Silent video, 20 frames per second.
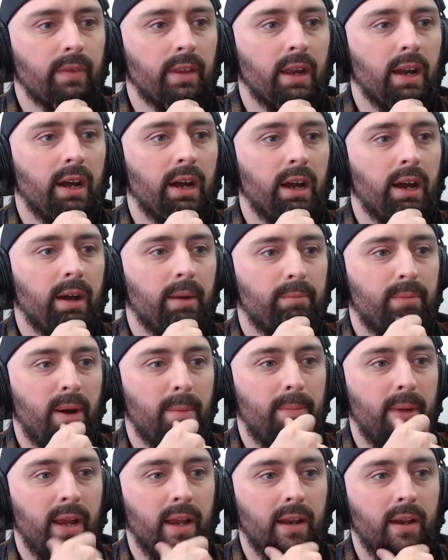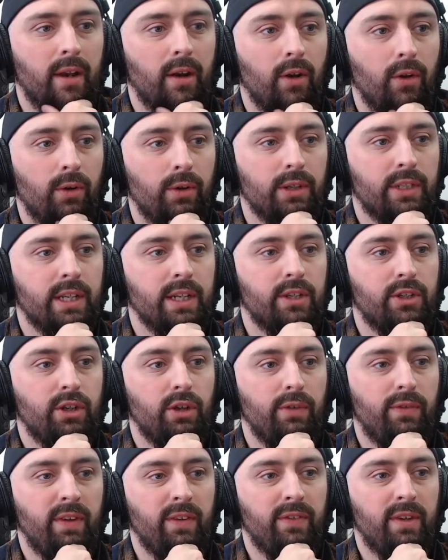Brad Pitt Lord says
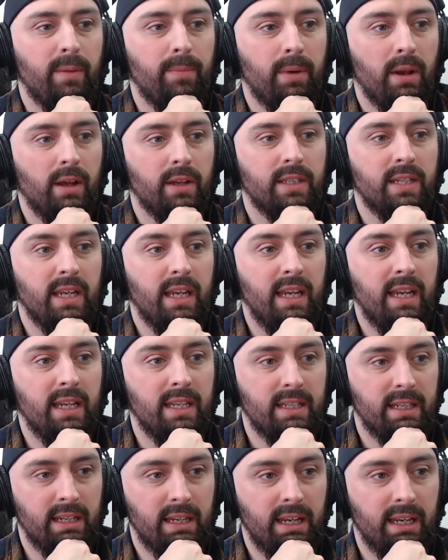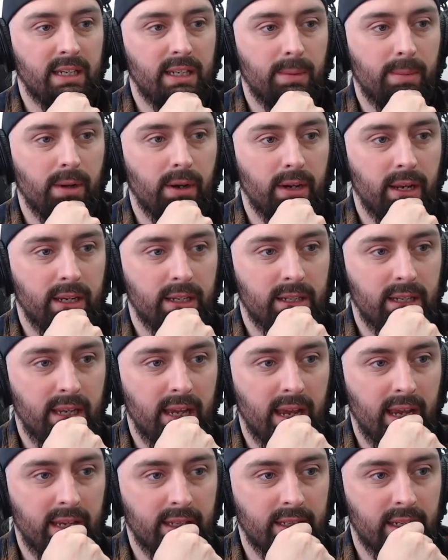250 plus easily, to be honest.
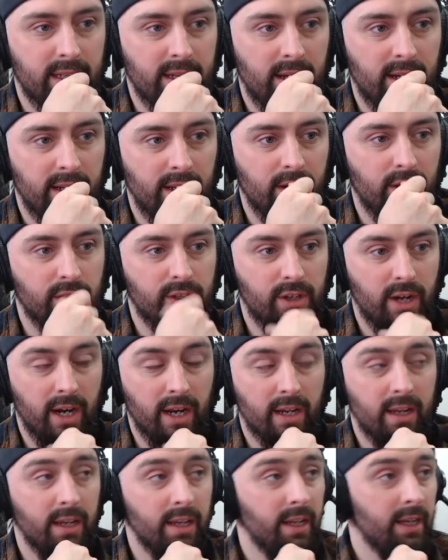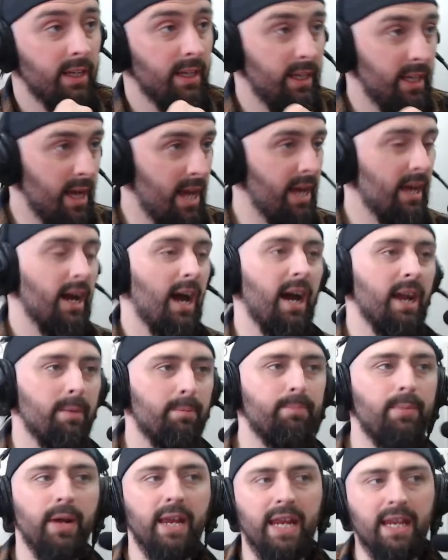Yeah, he's a tiny Gotrek. Yeah,
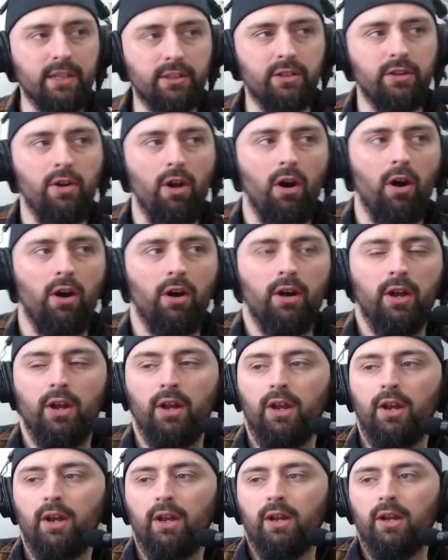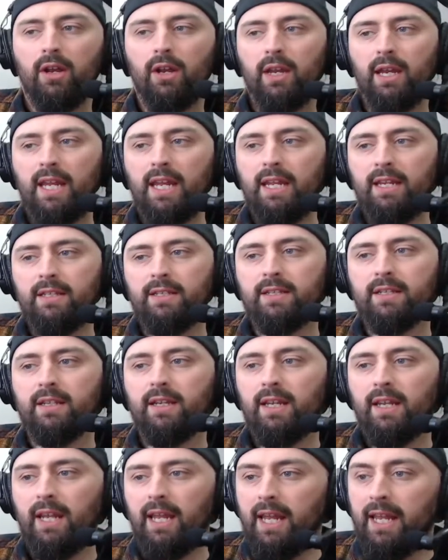but he's not. He's
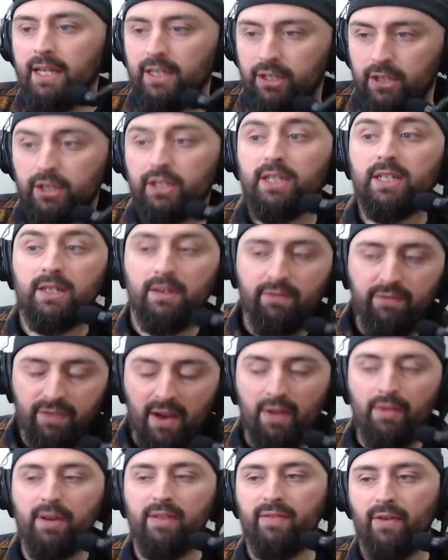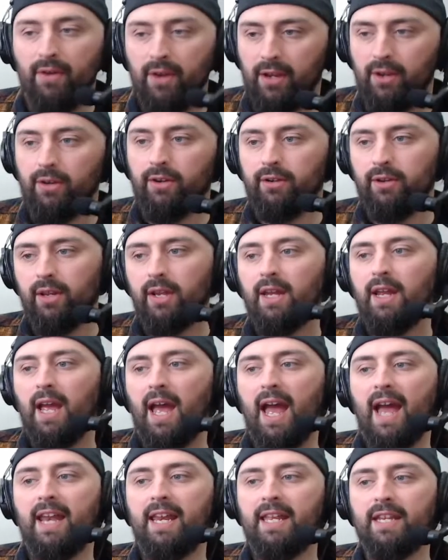very, very good.
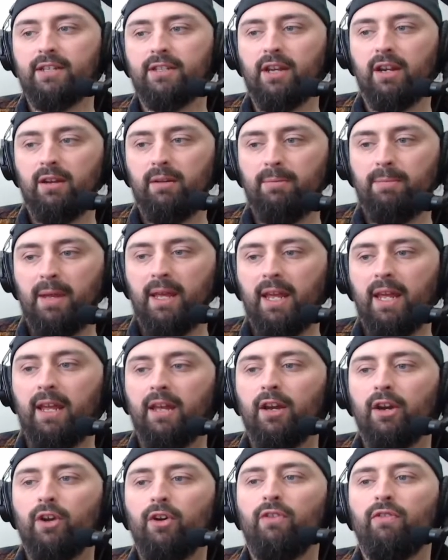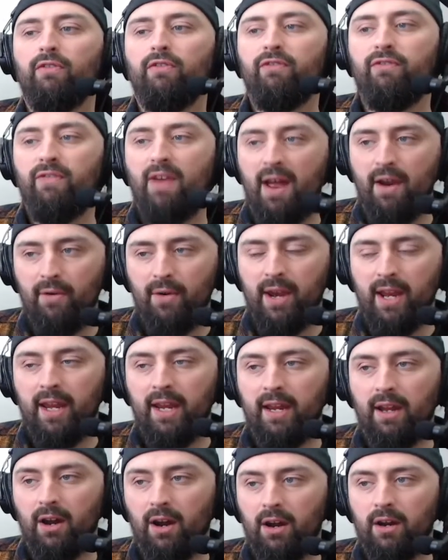And he's going to be
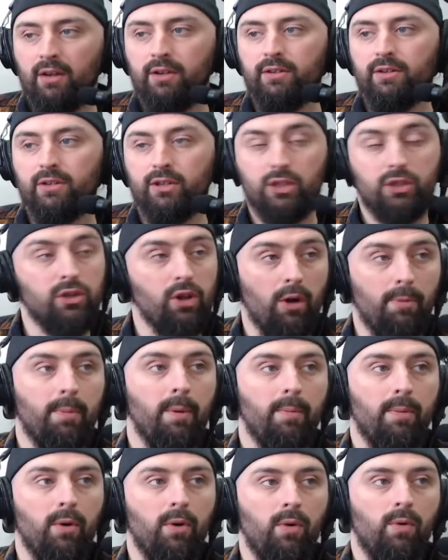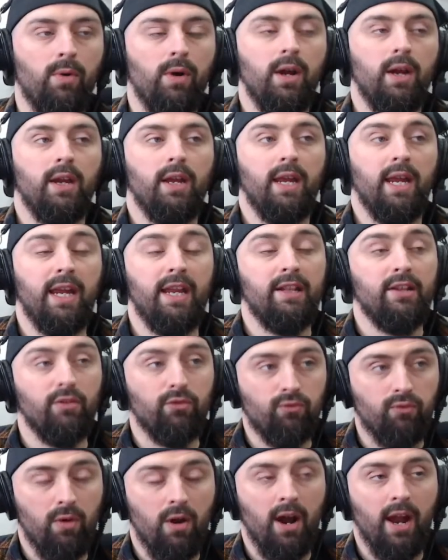very unstoppable in the
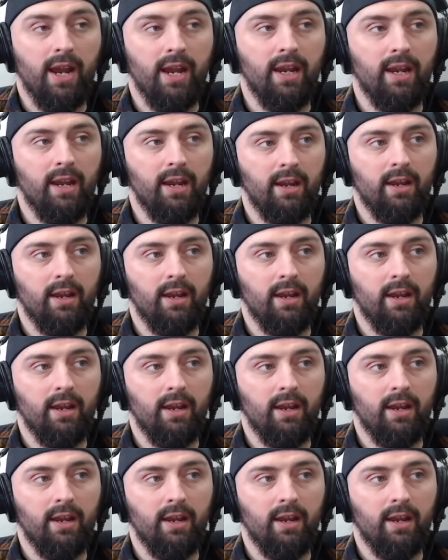right